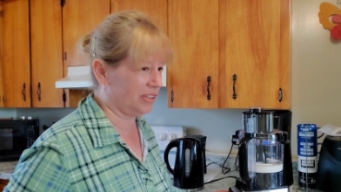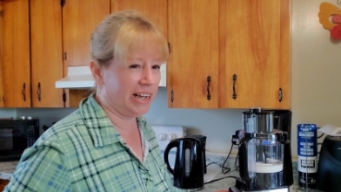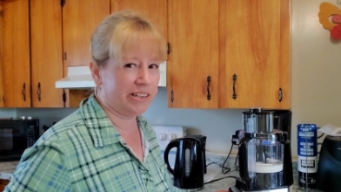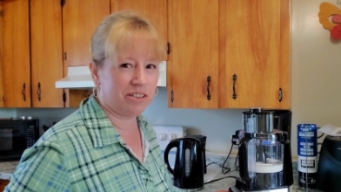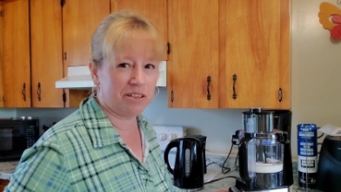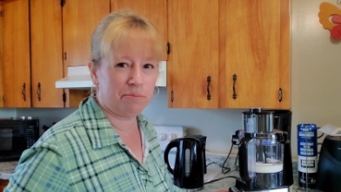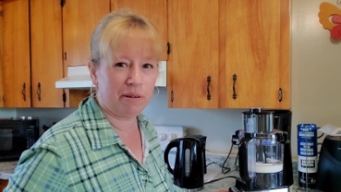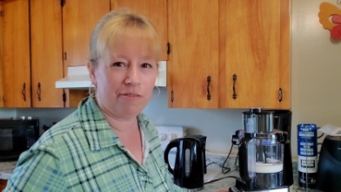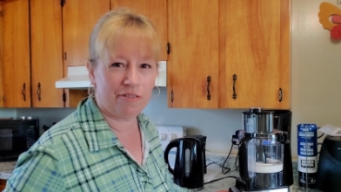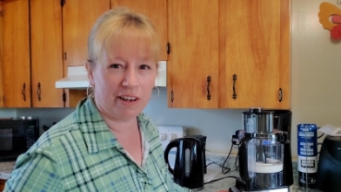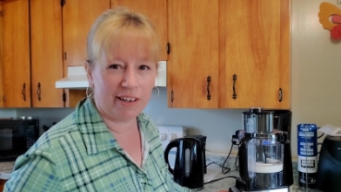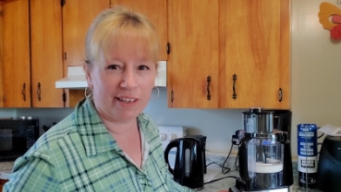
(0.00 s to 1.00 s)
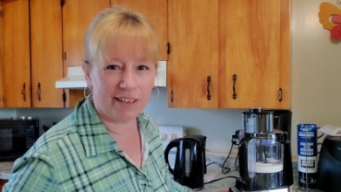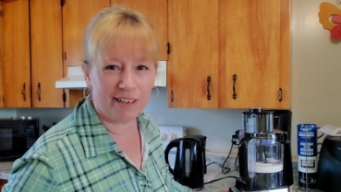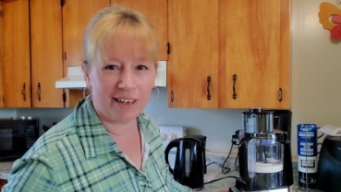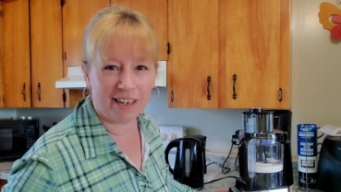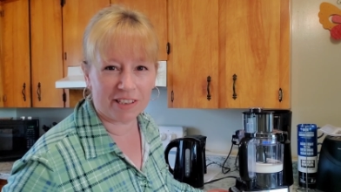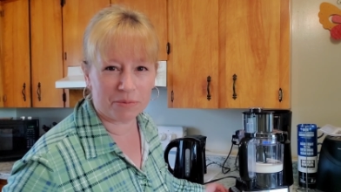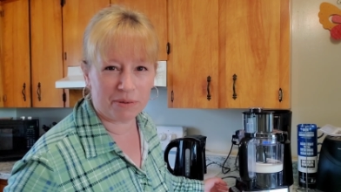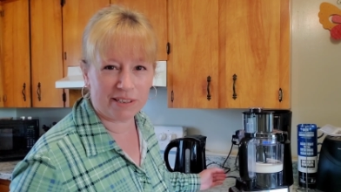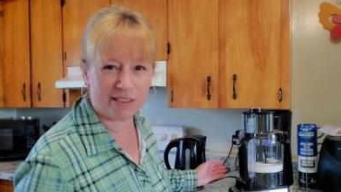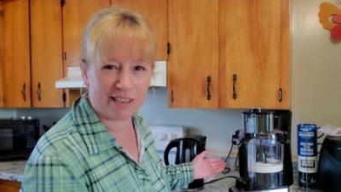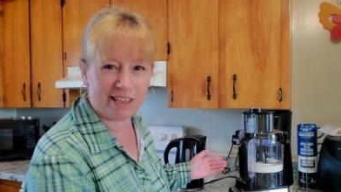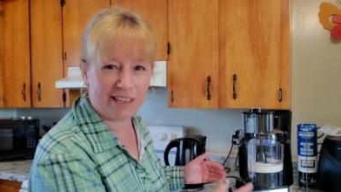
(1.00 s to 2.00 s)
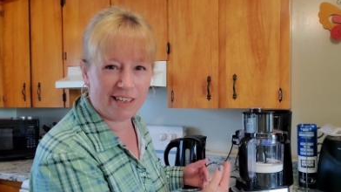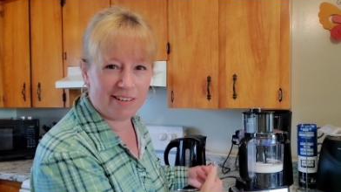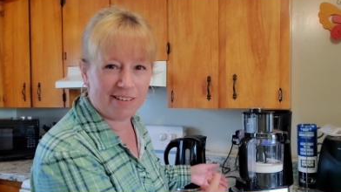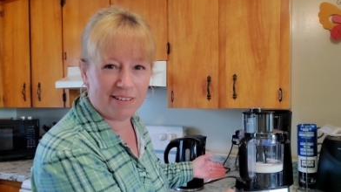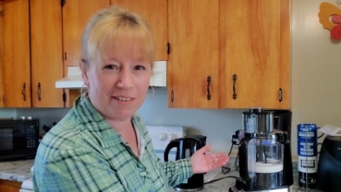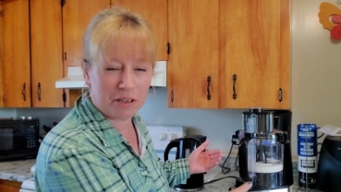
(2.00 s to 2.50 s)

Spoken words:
that should be fun as we see